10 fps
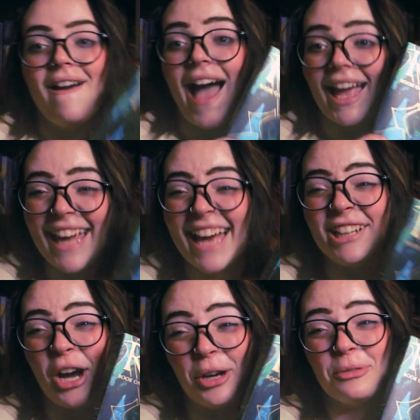I
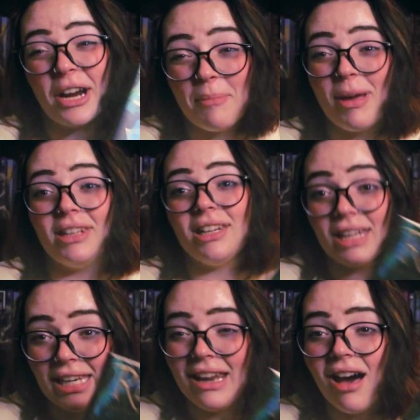cannot recommend it
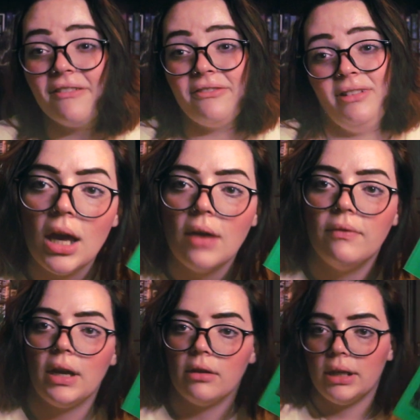enough.
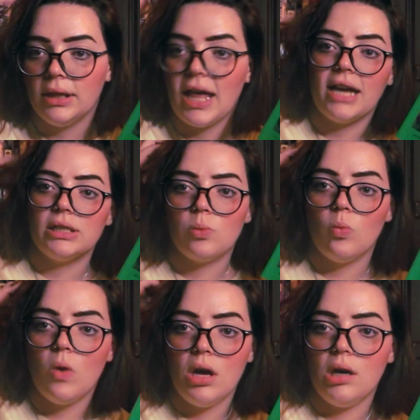Very last
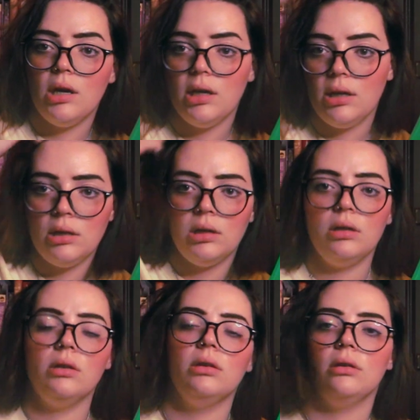one.
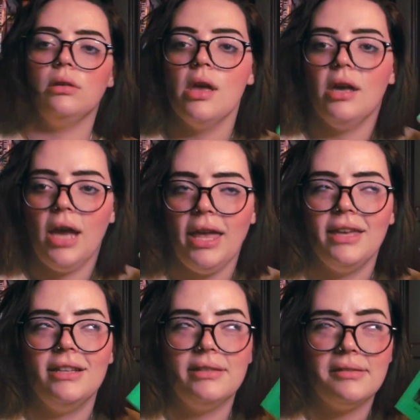
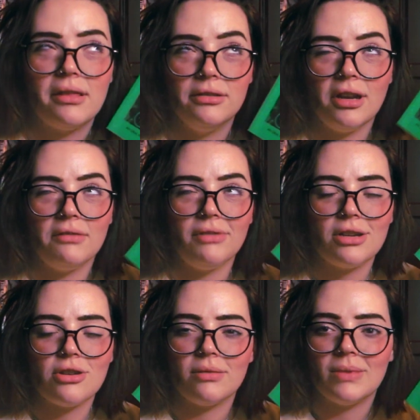And it's another
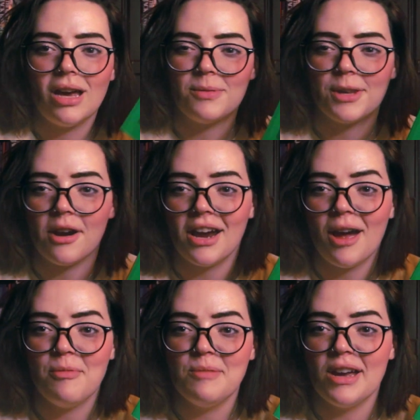nonfiction. I'm sorry,
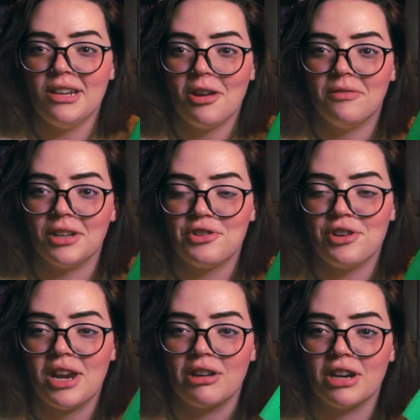I'm in my
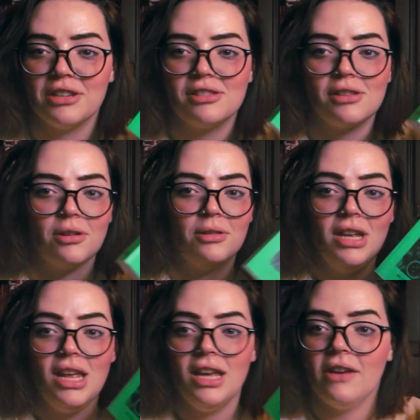nonfiction era, so
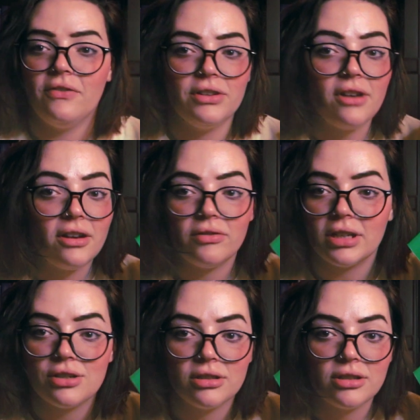if the
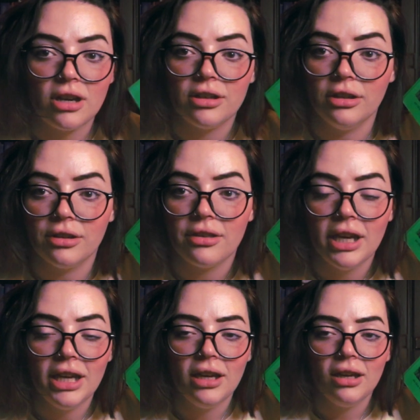nonfictions aren't your
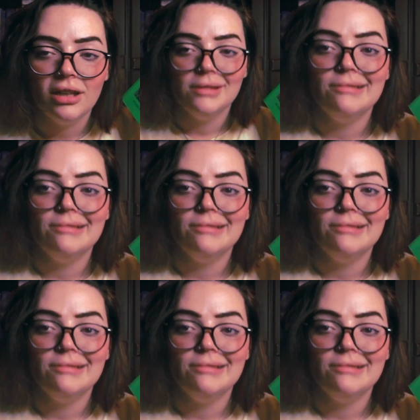thing,